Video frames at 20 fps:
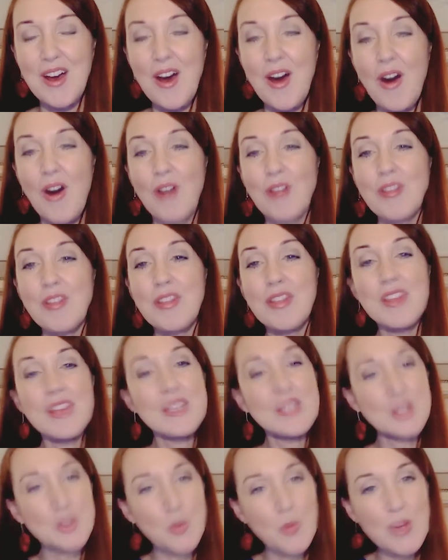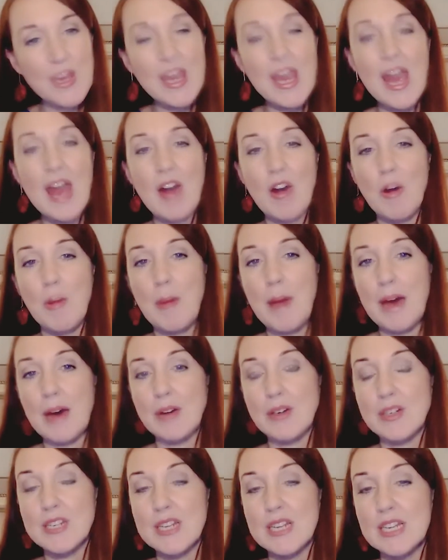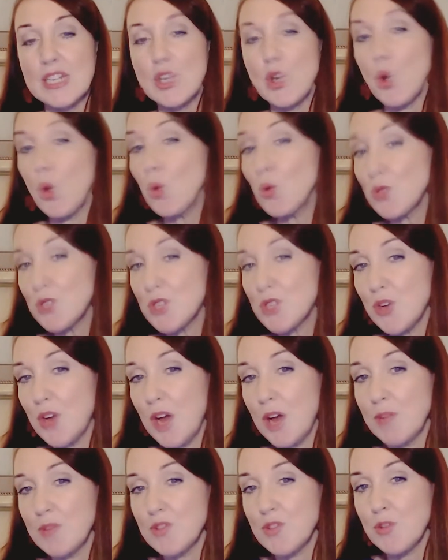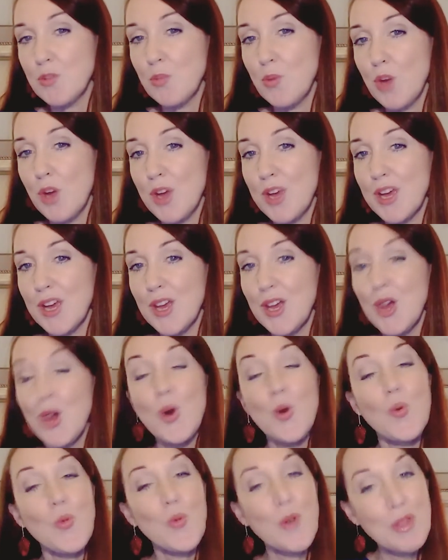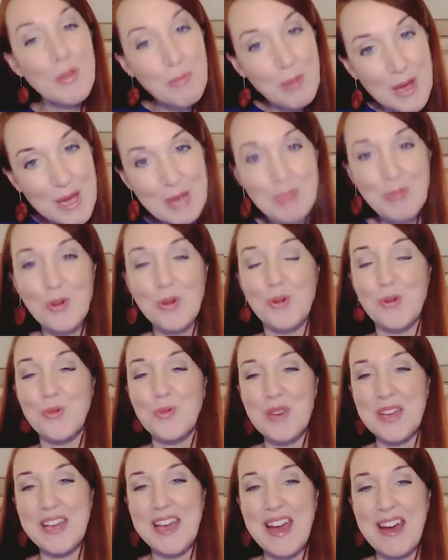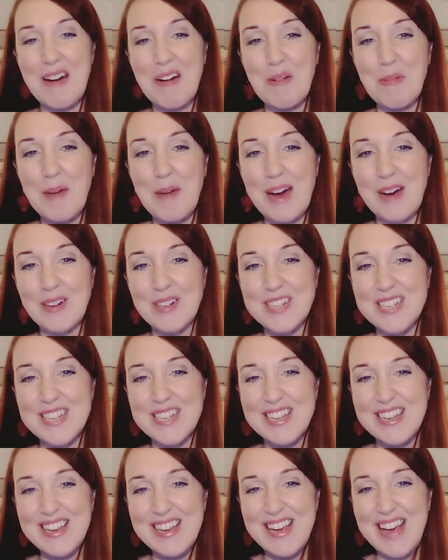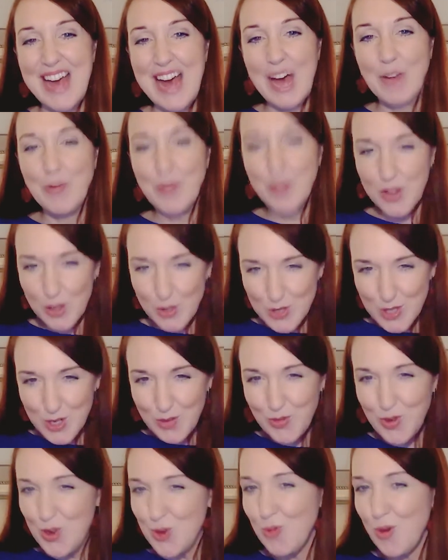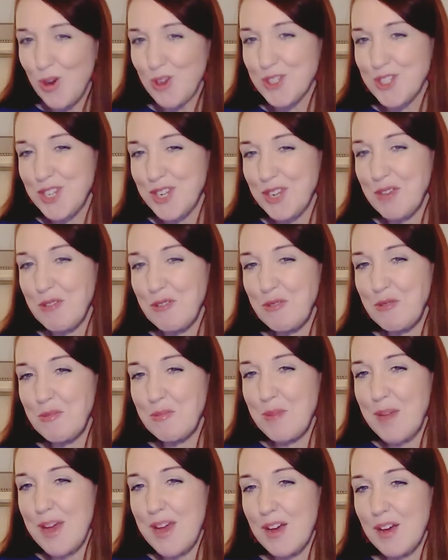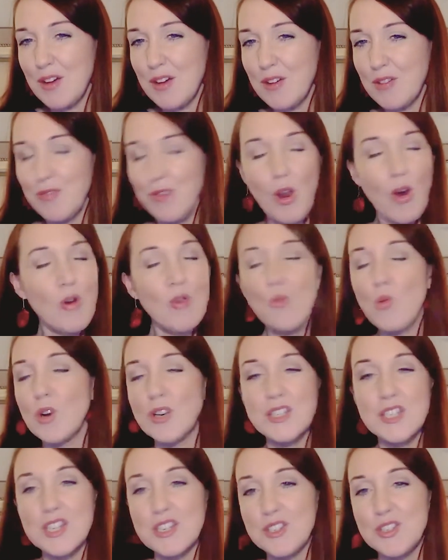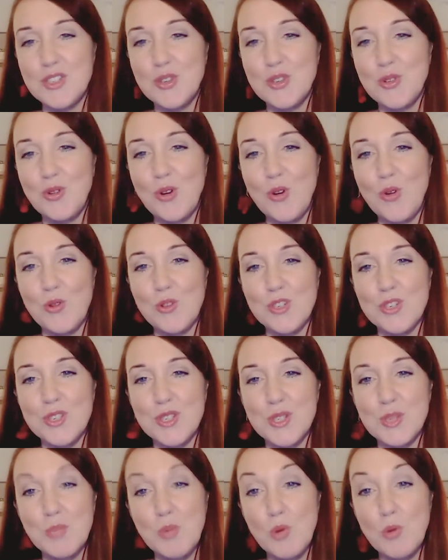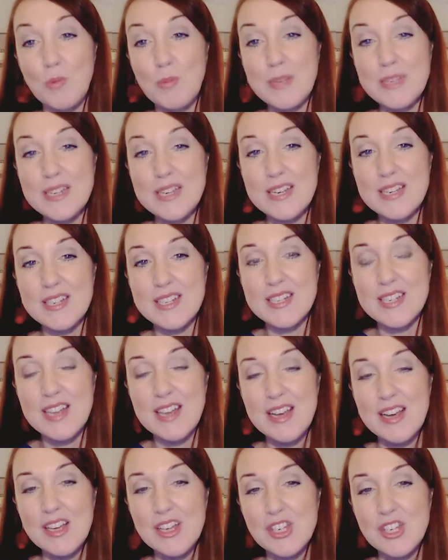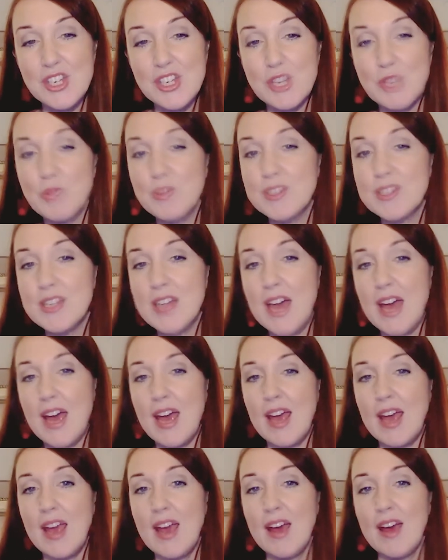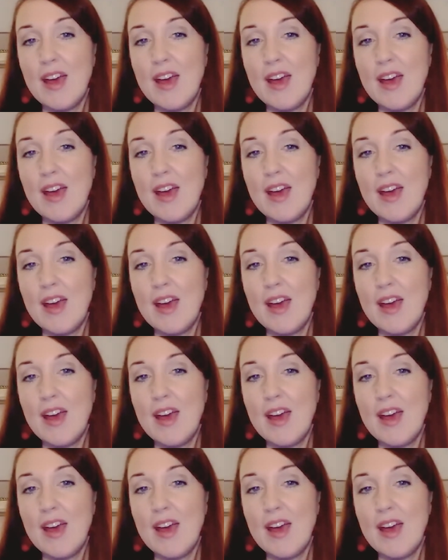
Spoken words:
on the things that we care about. It also comes from working with people we care about. And for those of you watching who may have long wanted to launch a small business, she would say,